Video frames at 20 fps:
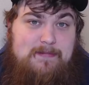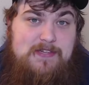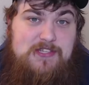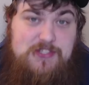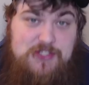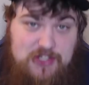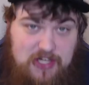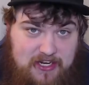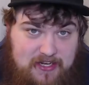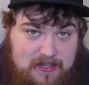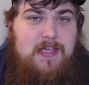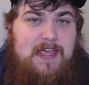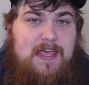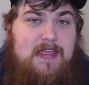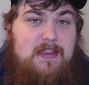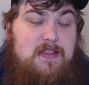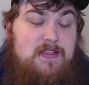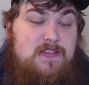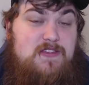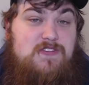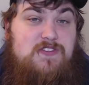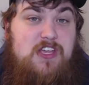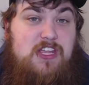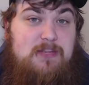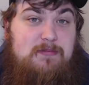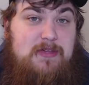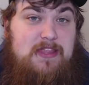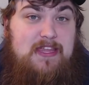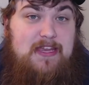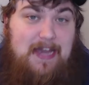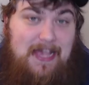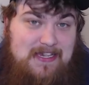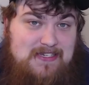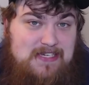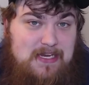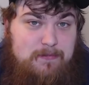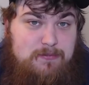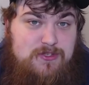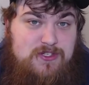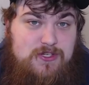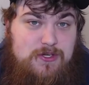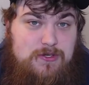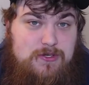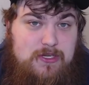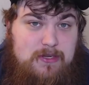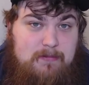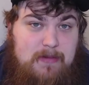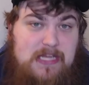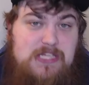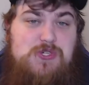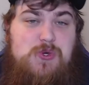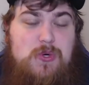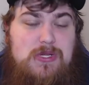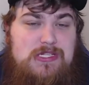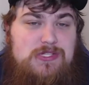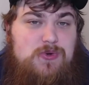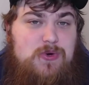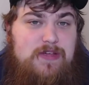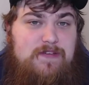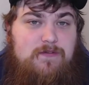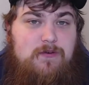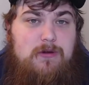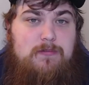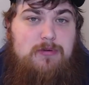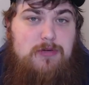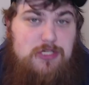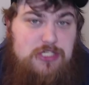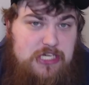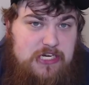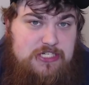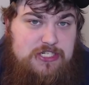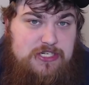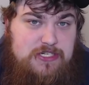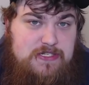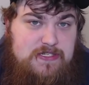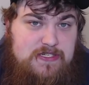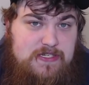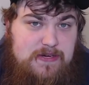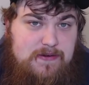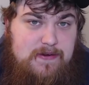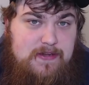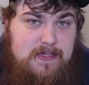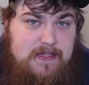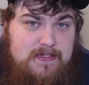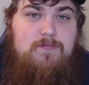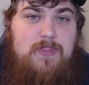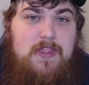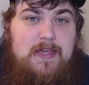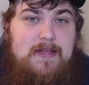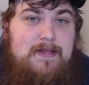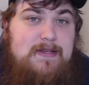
Jake. This is going to be the next episode in my 2024 projection series.